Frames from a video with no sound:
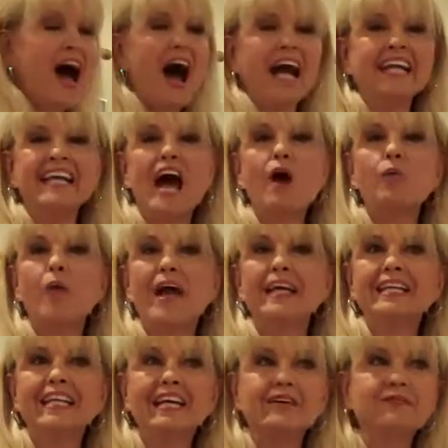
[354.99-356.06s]
I now
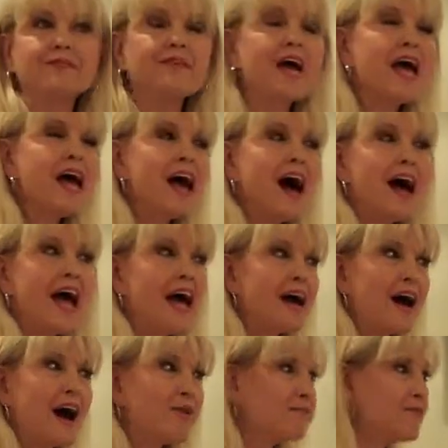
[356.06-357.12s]
weightlift
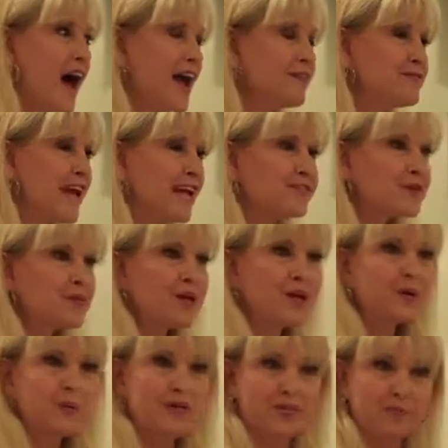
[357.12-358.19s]
5 days a
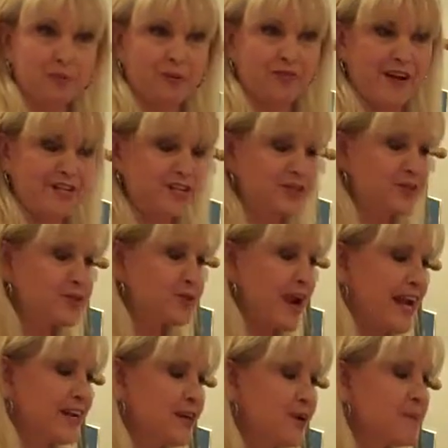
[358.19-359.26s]
week with a professional
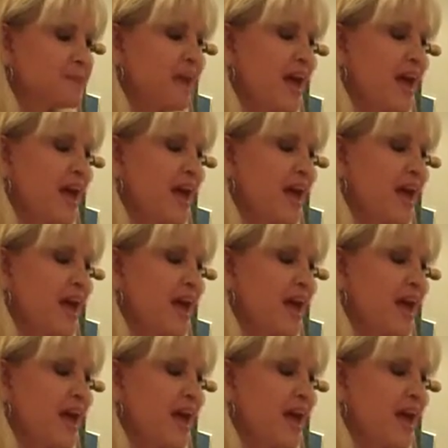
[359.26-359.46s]
trainer.